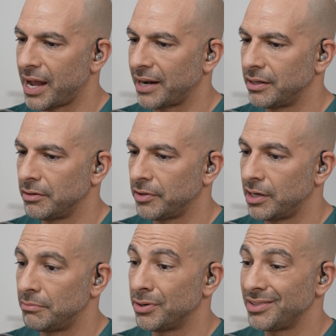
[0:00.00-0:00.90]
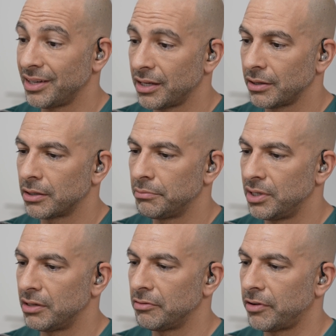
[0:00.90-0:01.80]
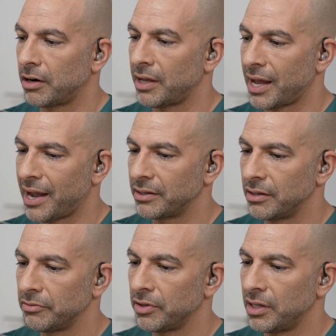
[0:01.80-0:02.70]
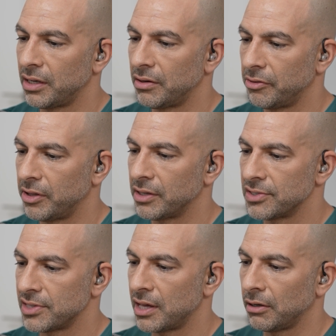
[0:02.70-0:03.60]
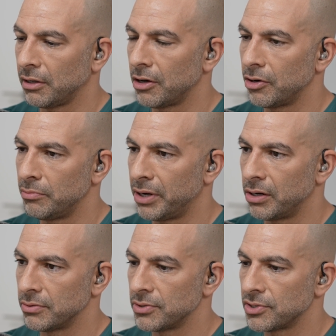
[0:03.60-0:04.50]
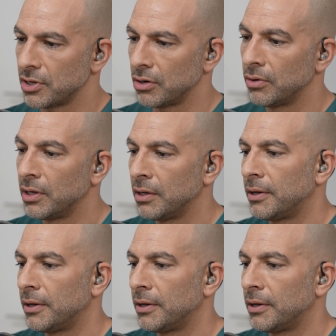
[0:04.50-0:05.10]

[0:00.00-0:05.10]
active, and in particular, being very active in things that load bones. So,